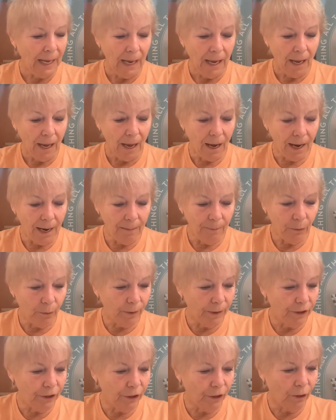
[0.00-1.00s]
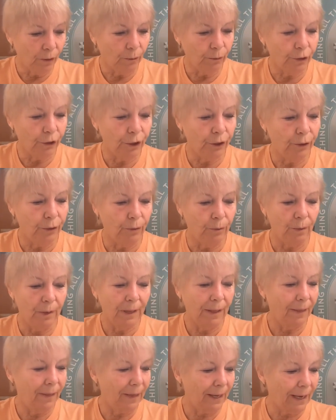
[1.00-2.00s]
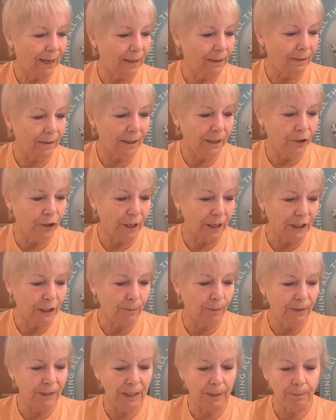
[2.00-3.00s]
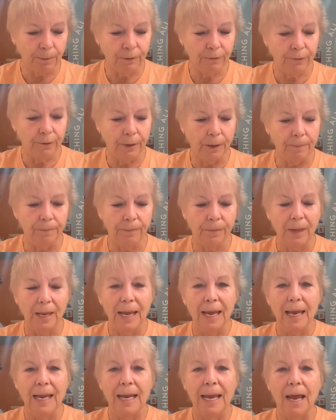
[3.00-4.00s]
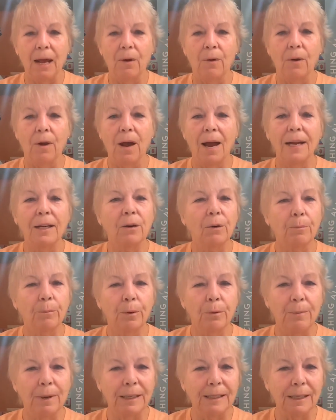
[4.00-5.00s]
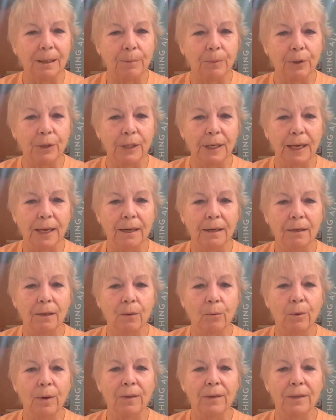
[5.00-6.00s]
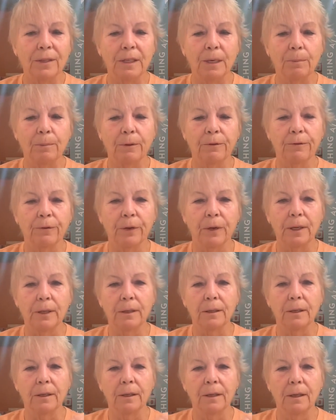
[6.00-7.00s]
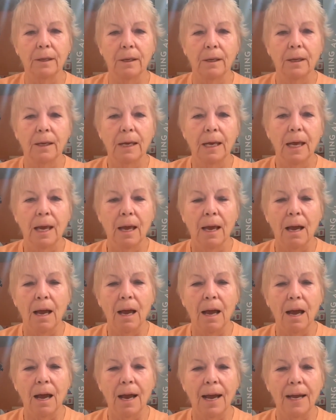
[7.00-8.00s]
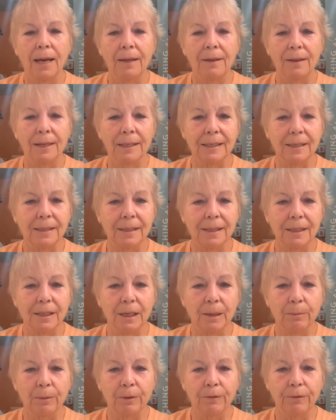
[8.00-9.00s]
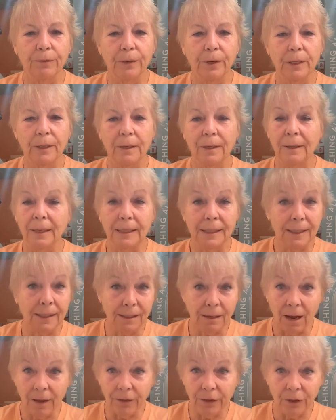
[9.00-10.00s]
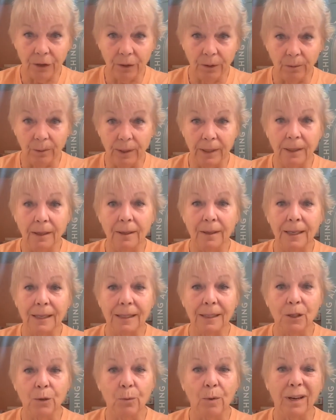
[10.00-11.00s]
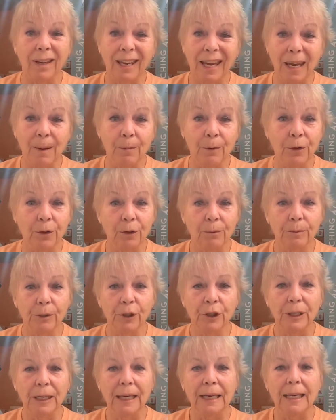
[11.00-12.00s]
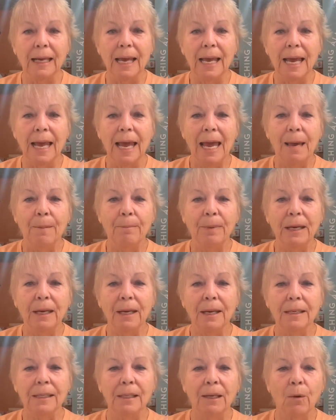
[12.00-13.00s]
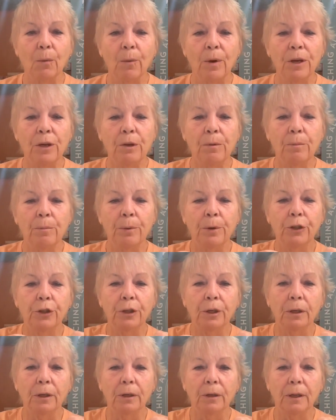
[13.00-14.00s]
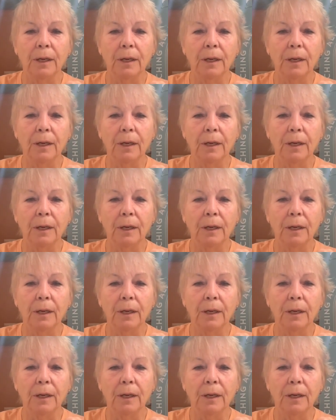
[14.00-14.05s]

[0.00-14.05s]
I'm going to go to the adjustable zipper foot. Now, I don't put my zippers in with a zipper foot. This is a zipper foot. This is not the new one. This is what came with your machine, because when you put your